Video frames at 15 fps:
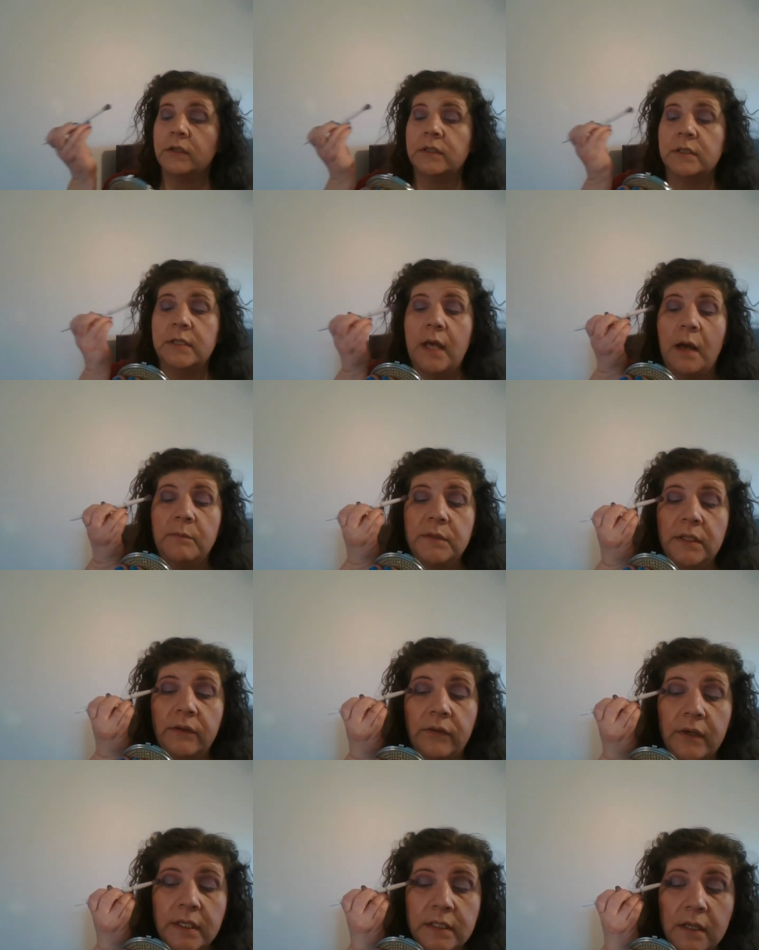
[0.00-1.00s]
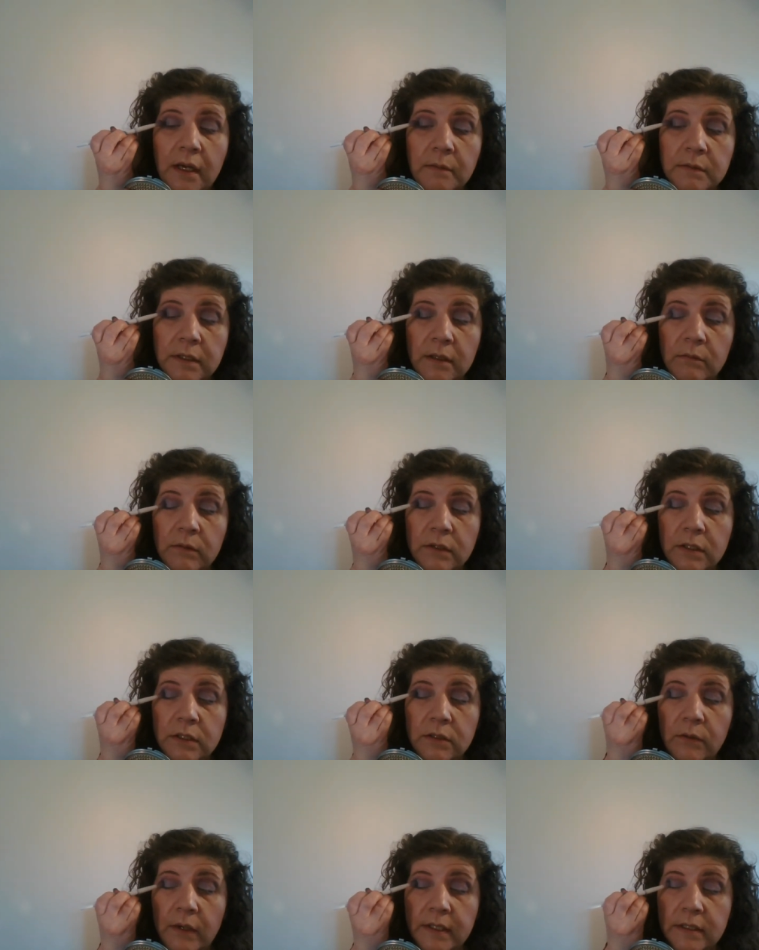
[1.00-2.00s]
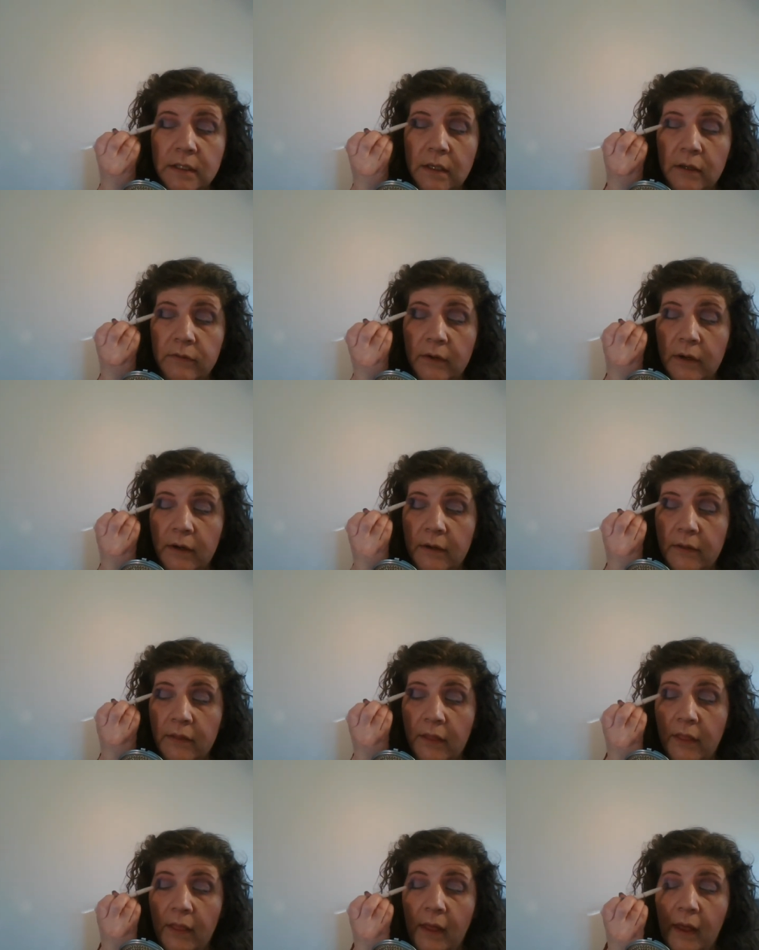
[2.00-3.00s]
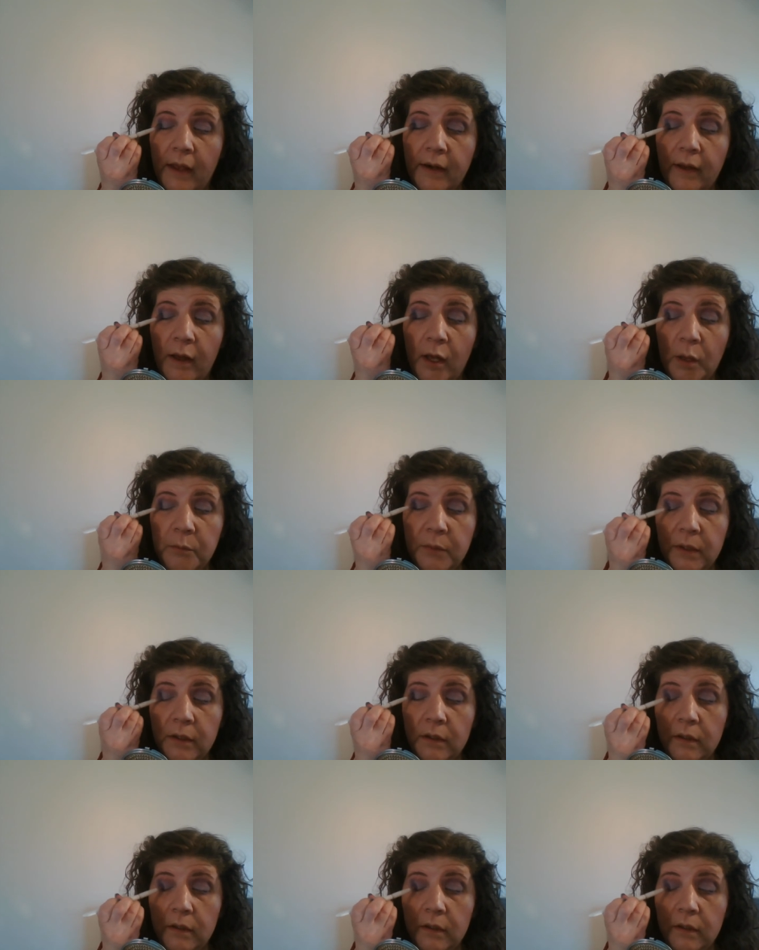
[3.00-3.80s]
Just tapped in three times. I'm just going to cover that up.